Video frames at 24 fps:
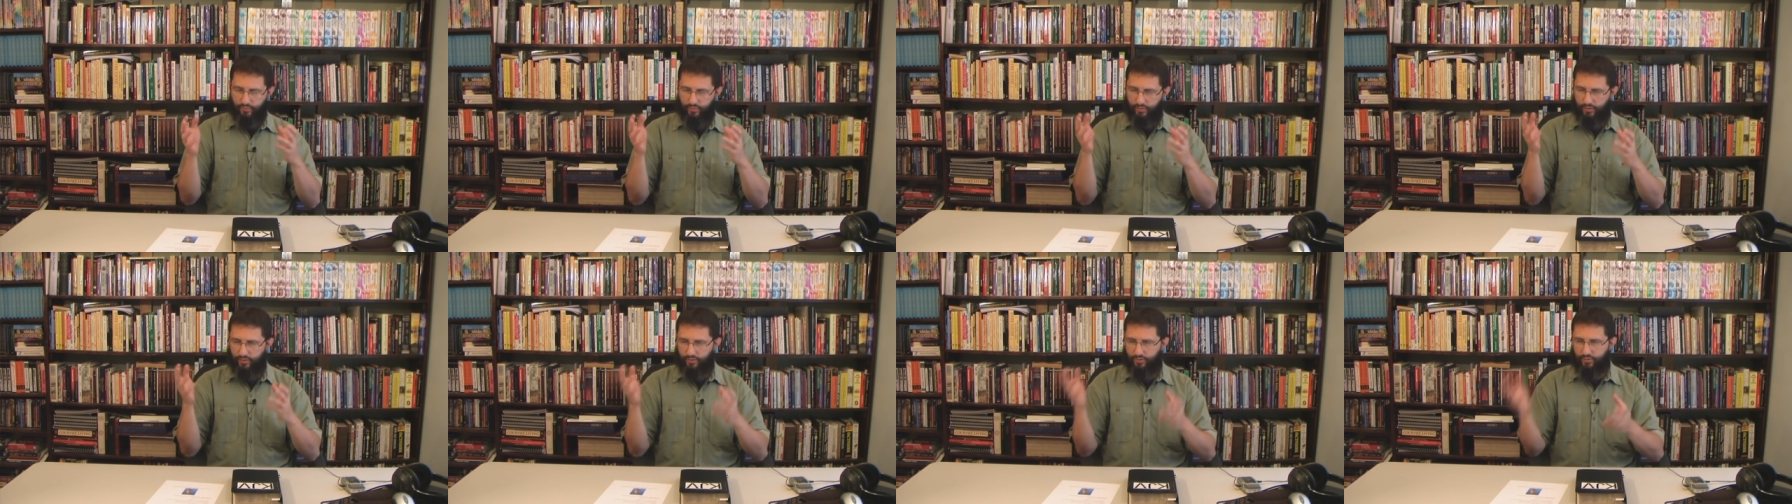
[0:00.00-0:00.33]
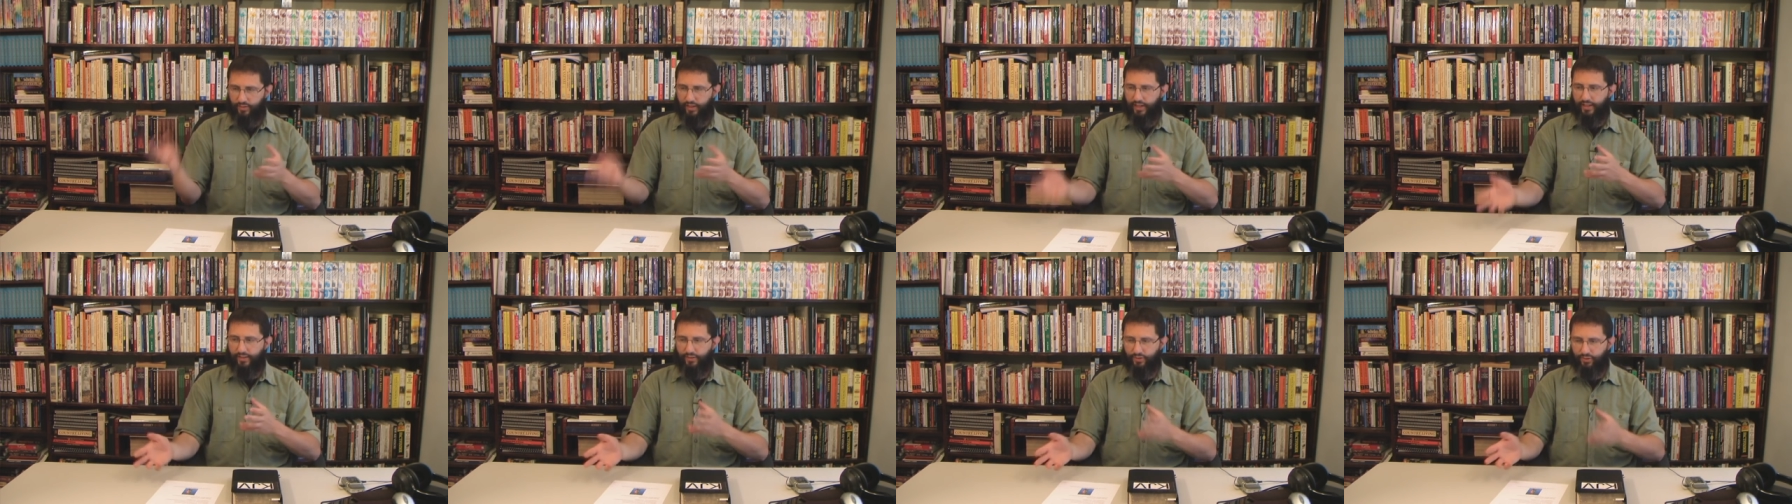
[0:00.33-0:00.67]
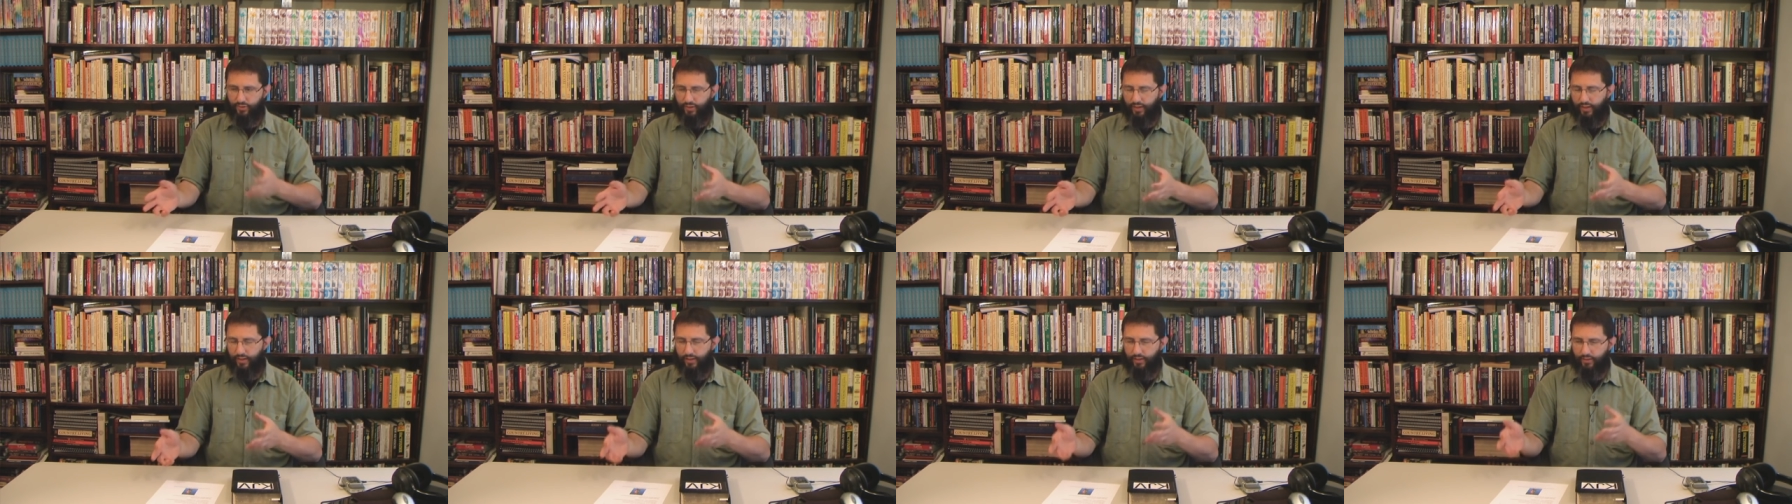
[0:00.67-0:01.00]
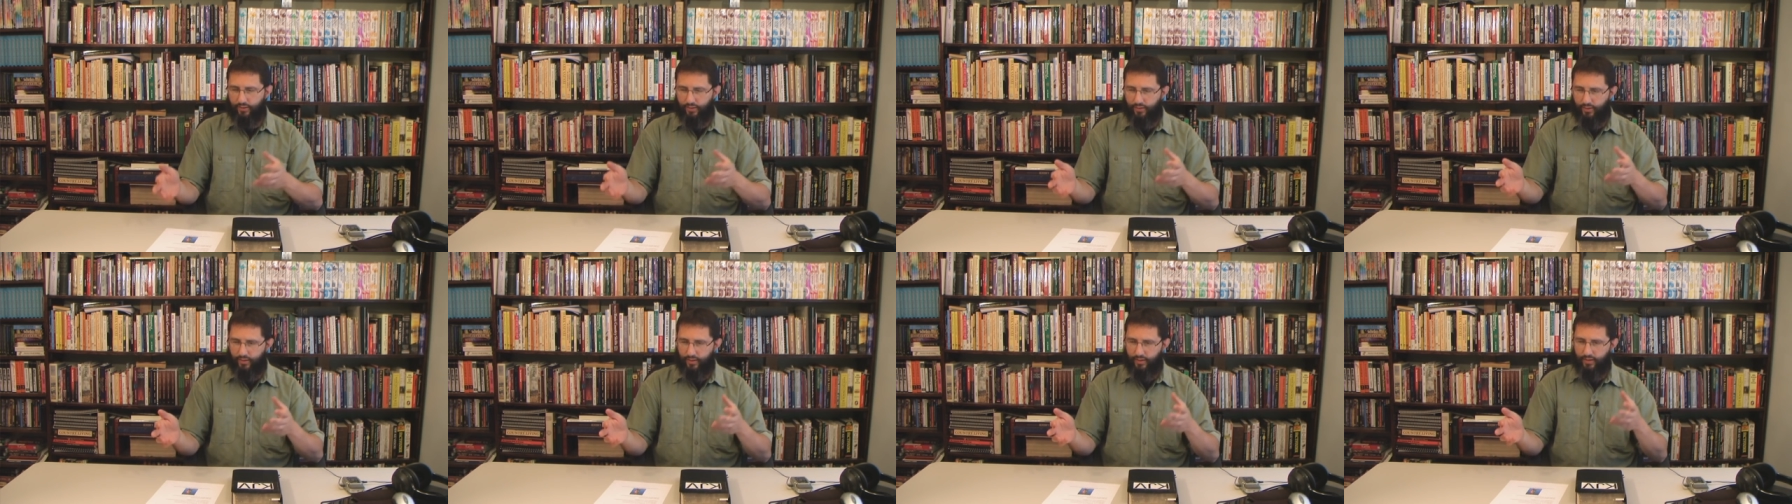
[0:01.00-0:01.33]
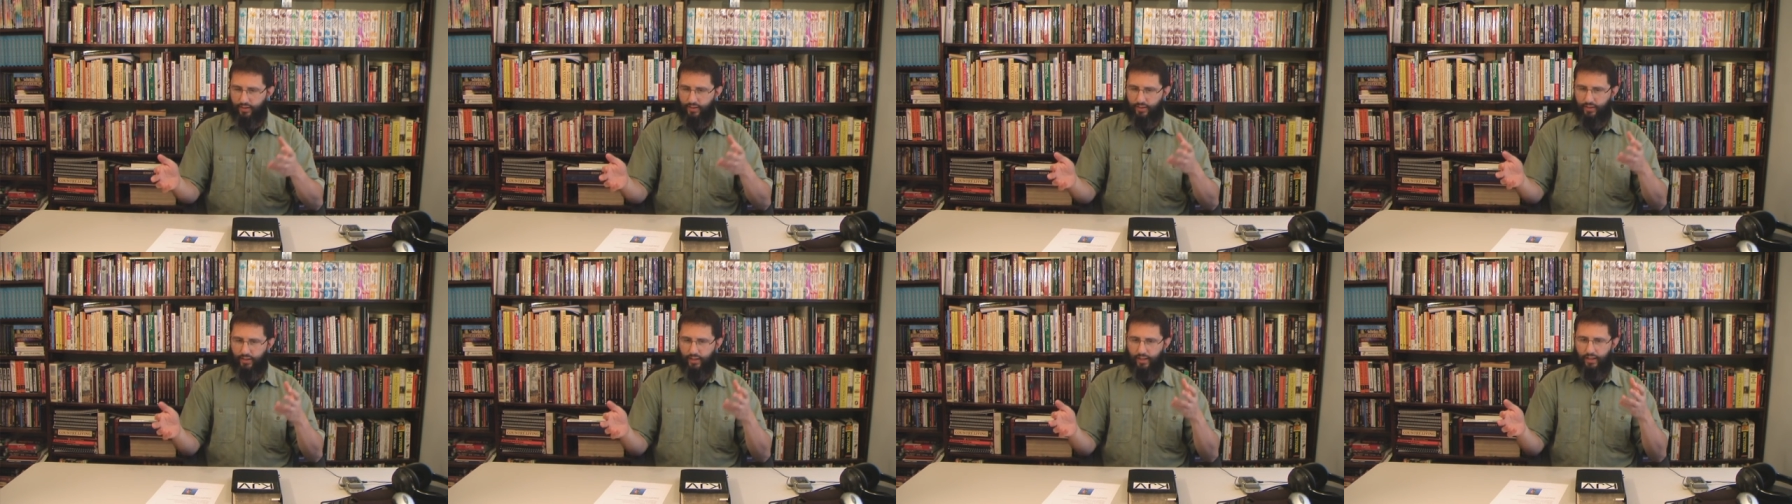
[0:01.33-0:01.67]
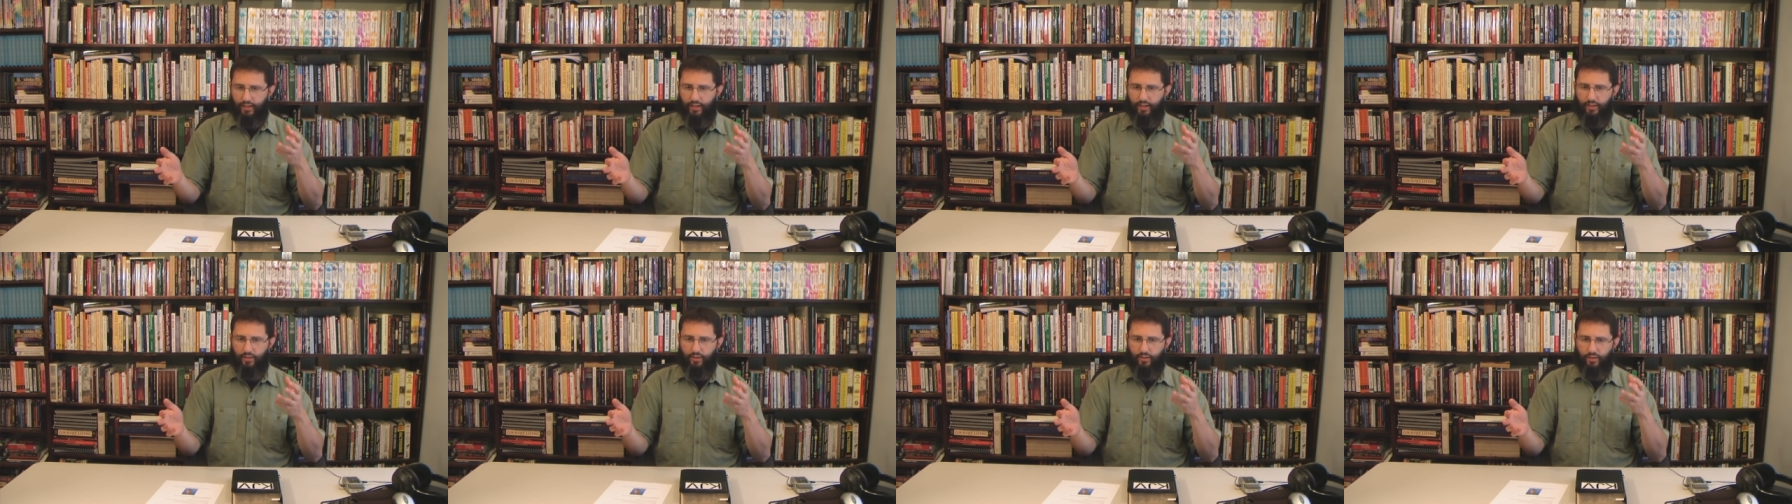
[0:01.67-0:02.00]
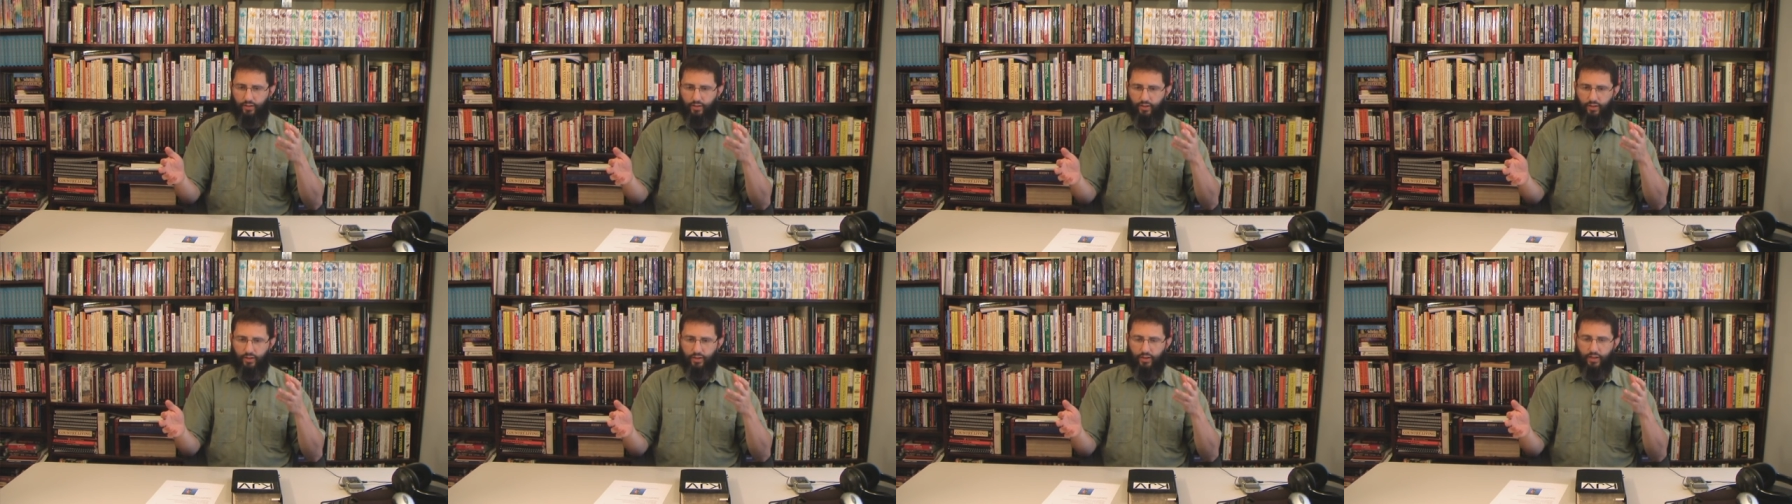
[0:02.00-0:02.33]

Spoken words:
this date setting thing, and then